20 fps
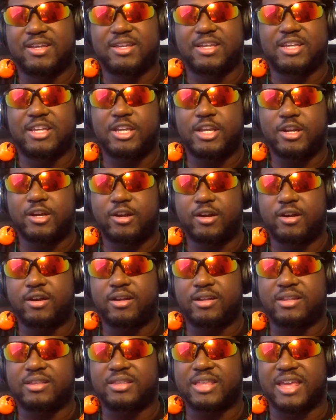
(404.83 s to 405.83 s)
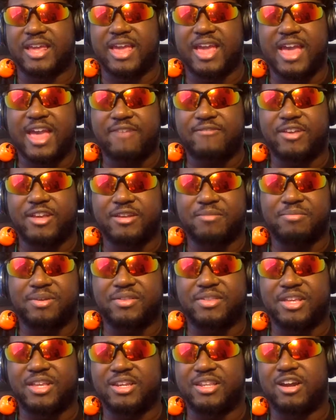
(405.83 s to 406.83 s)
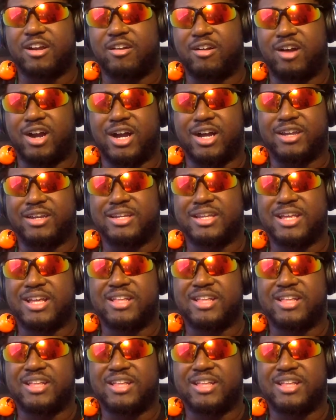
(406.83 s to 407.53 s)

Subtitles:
Here, they have it, but then later on,